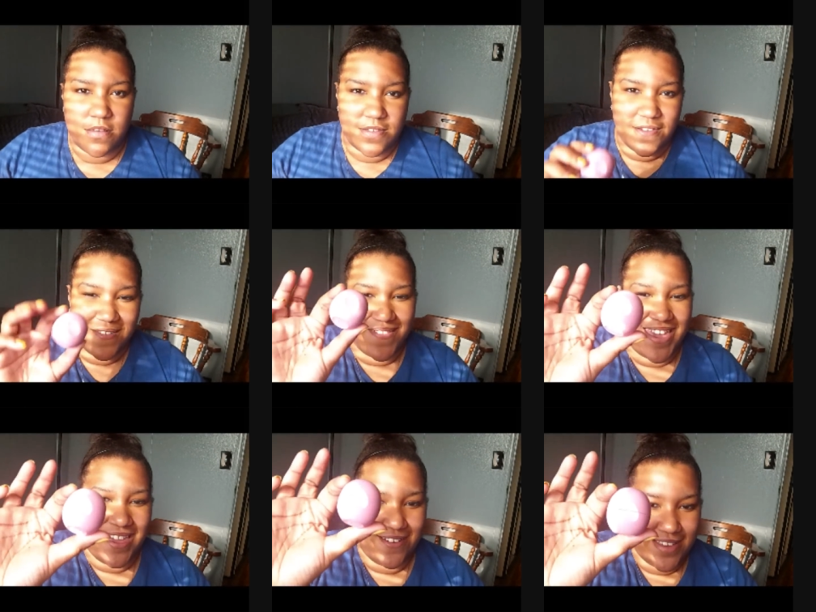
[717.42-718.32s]
also
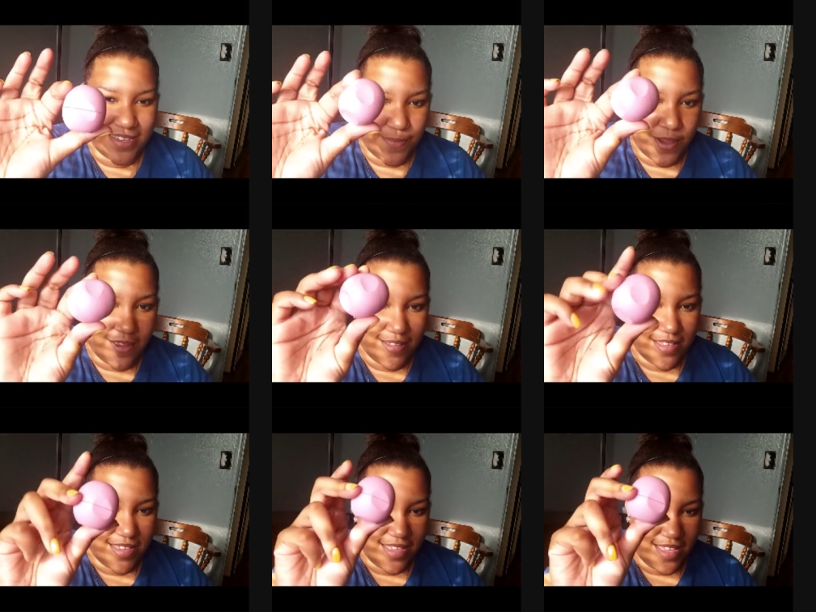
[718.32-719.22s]
my E O S ball.
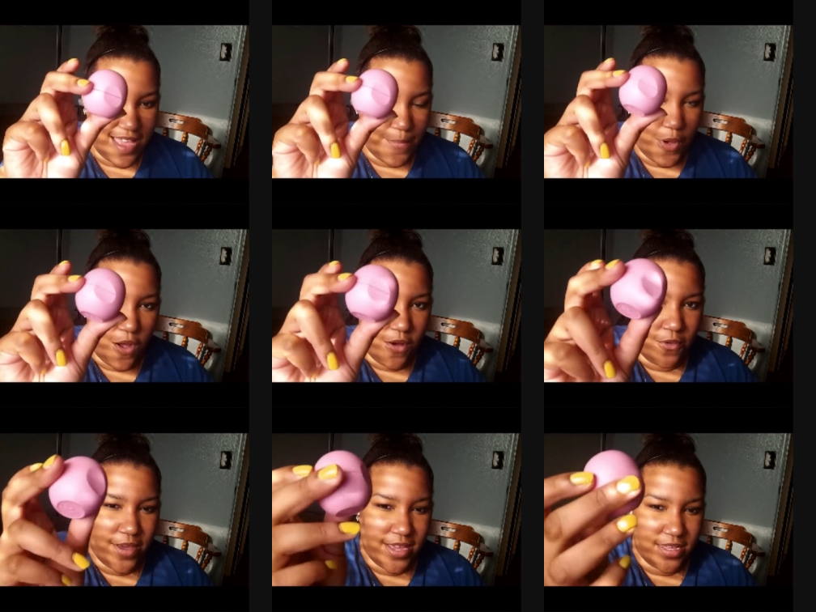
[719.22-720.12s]
I'm
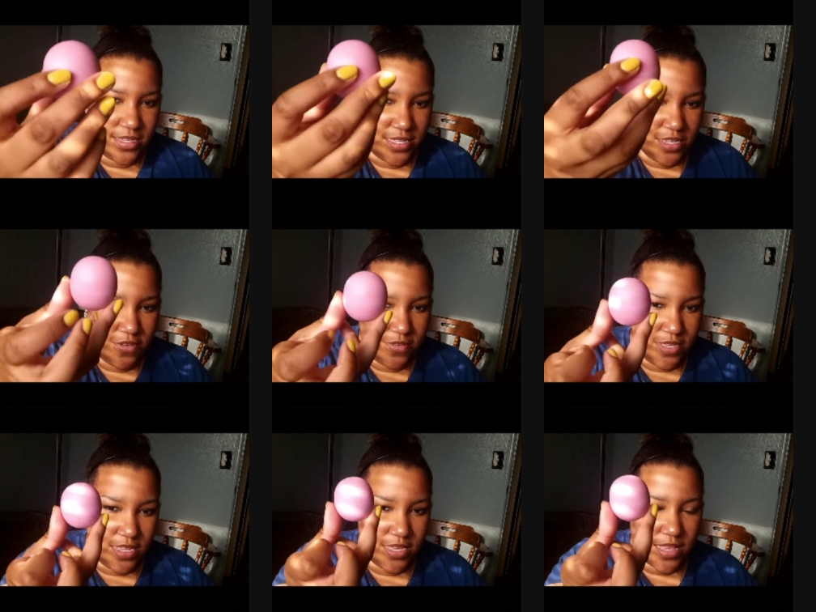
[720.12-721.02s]
always
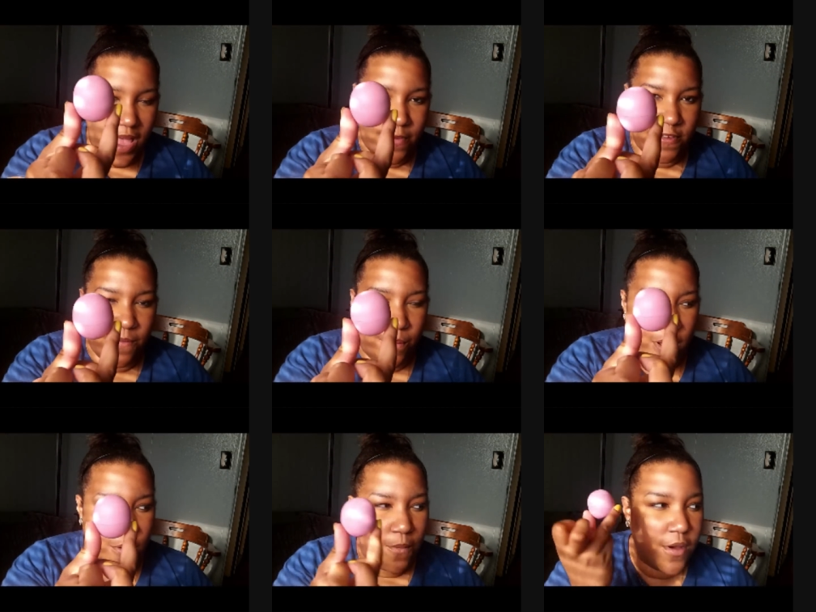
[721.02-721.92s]
using this. I just
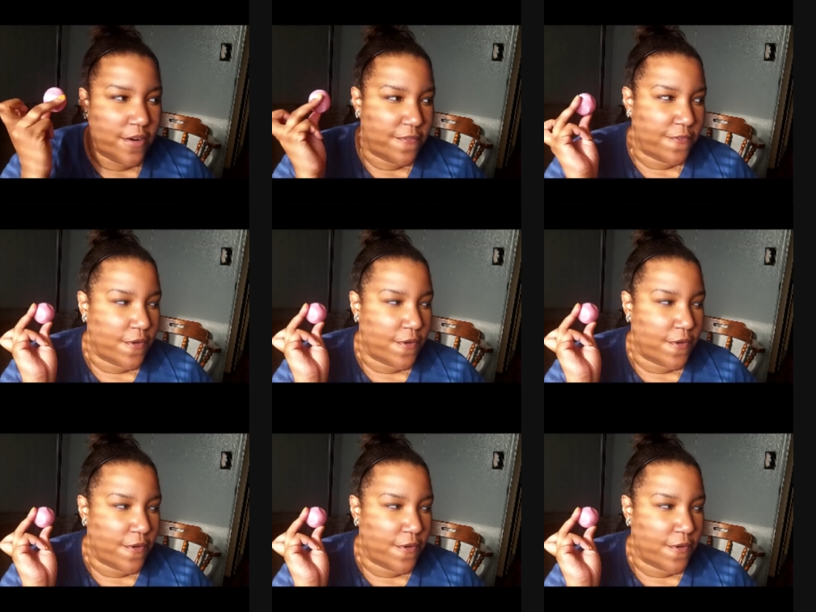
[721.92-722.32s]
bought one